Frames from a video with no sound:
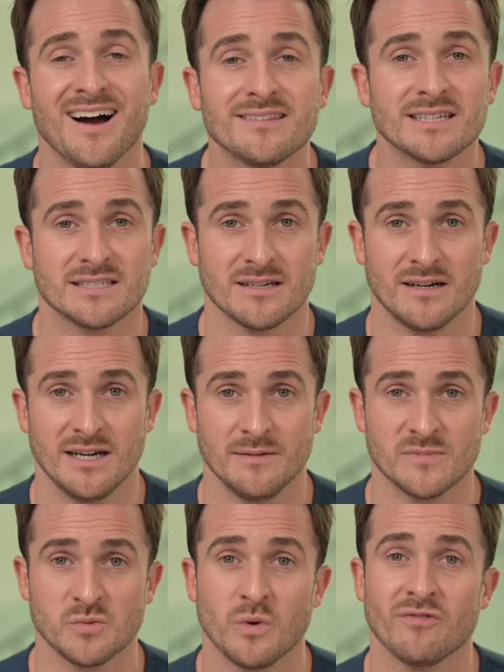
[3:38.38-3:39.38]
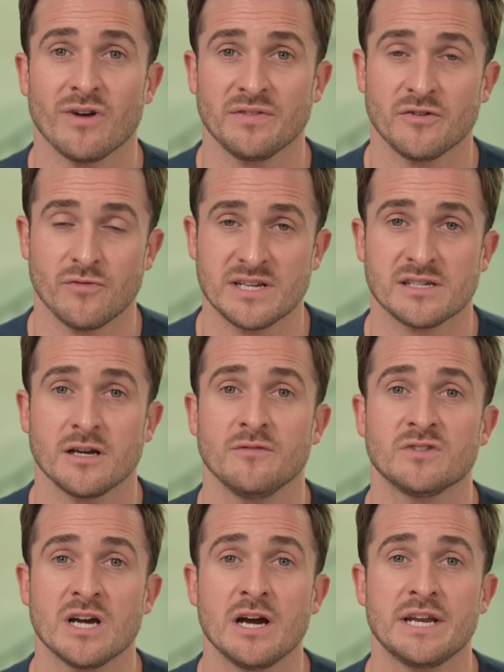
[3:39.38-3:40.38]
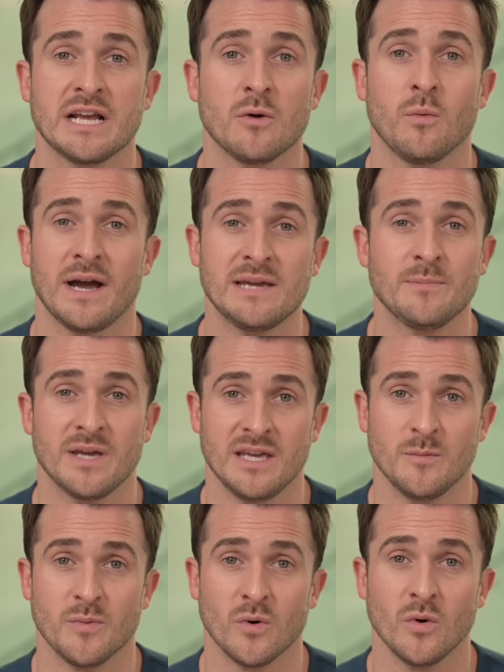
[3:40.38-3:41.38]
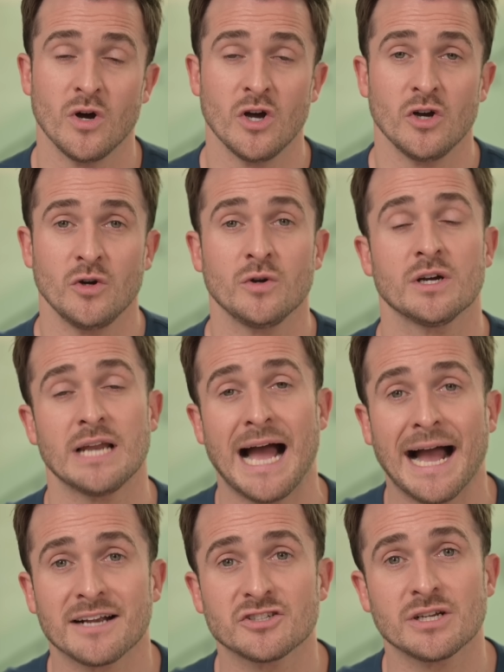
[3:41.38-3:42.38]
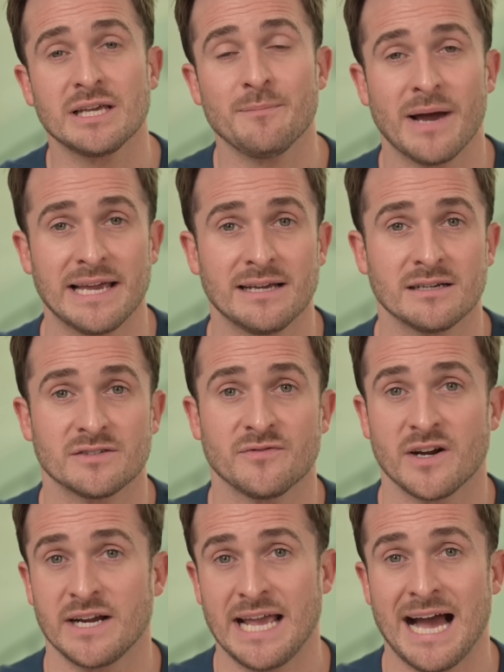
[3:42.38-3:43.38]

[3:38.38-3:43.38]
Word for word: Other times, we run the risk of turning away people who could actually make us very